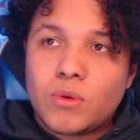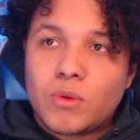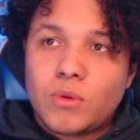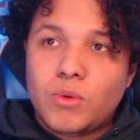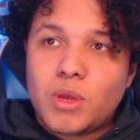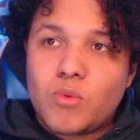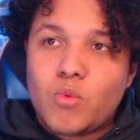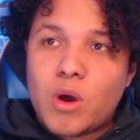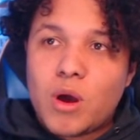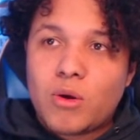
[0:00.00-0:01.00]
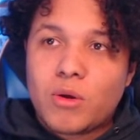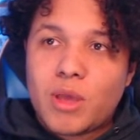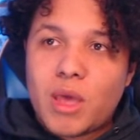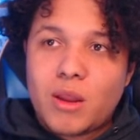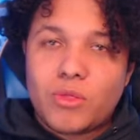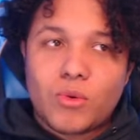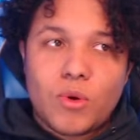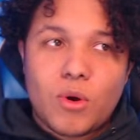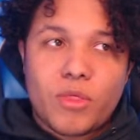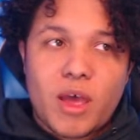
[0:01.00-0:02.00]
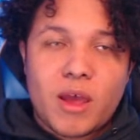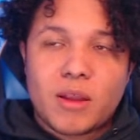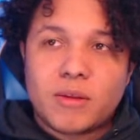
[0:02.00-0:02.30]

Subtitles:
You did well getting through all that.